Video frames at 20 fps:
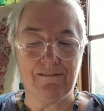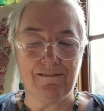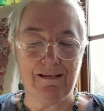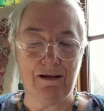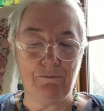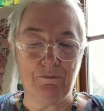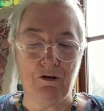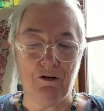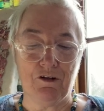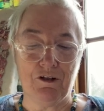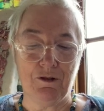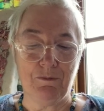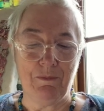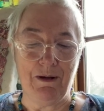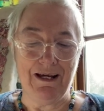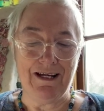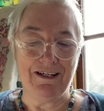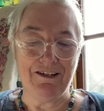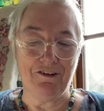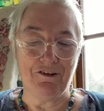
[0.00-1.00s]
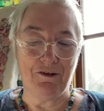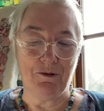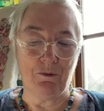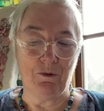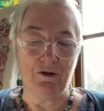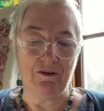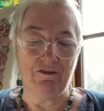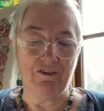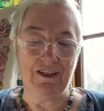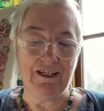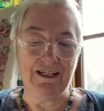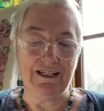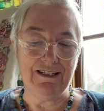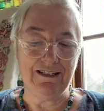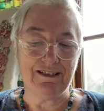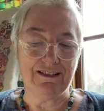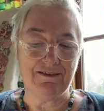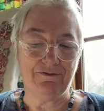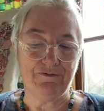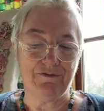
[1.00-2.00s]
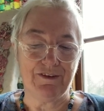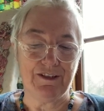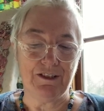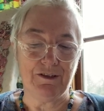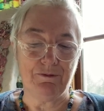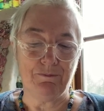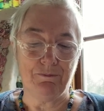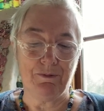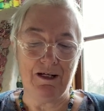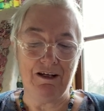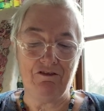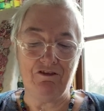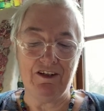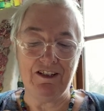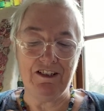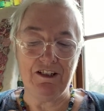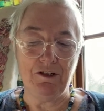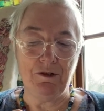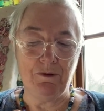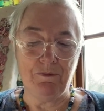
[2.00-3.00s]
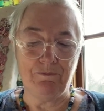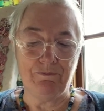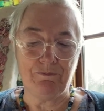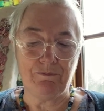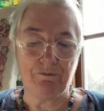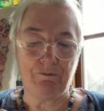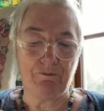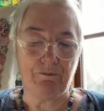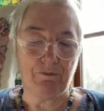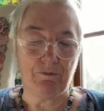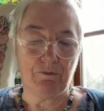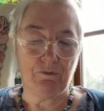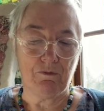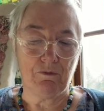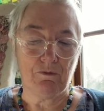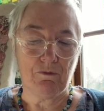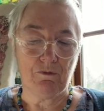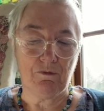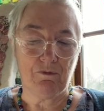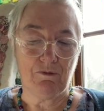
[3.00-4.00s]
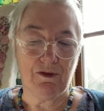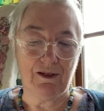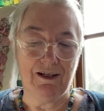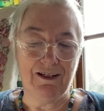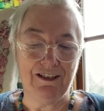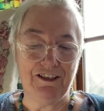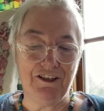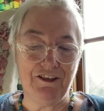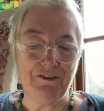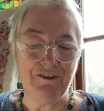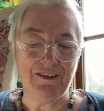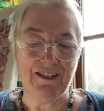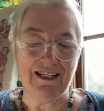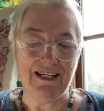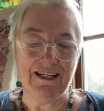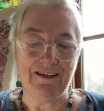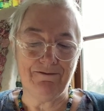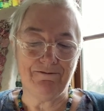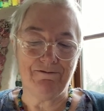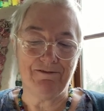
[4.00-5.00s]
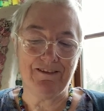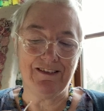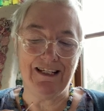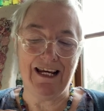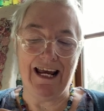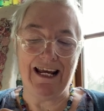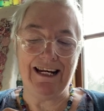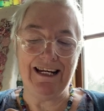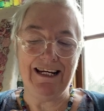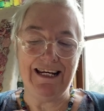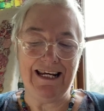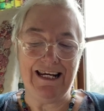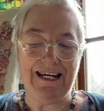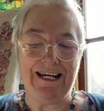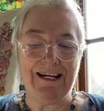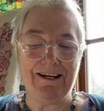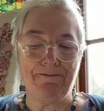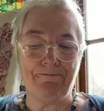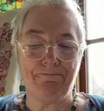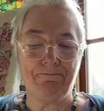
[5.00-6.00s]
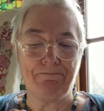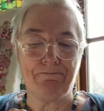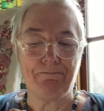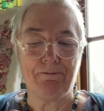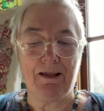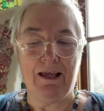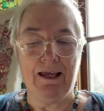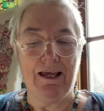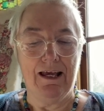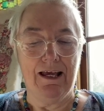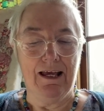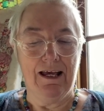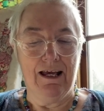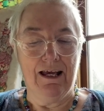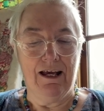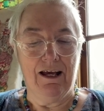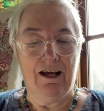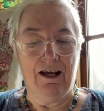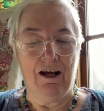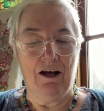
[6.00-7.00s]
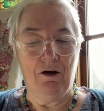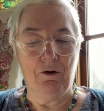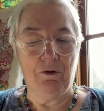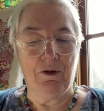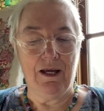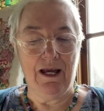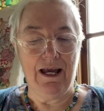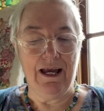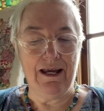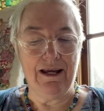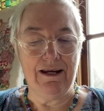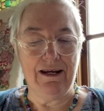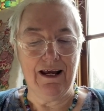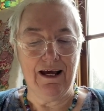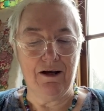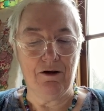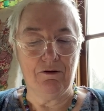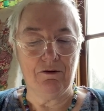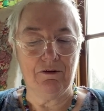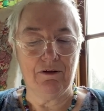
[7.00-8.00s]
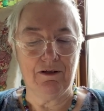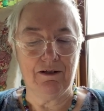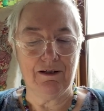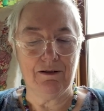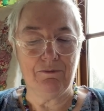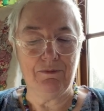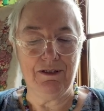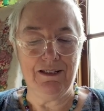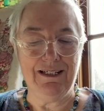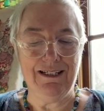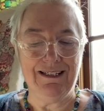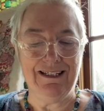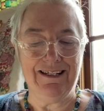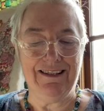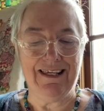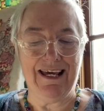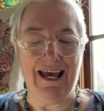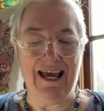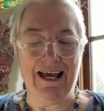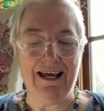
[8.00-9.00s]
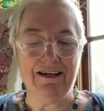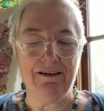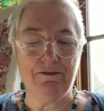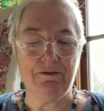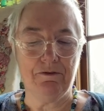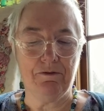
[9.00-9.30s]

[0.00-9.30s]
I'm not going to make another one of these, so but if I do, I'll use that technique. Okay, now I'm nearly there.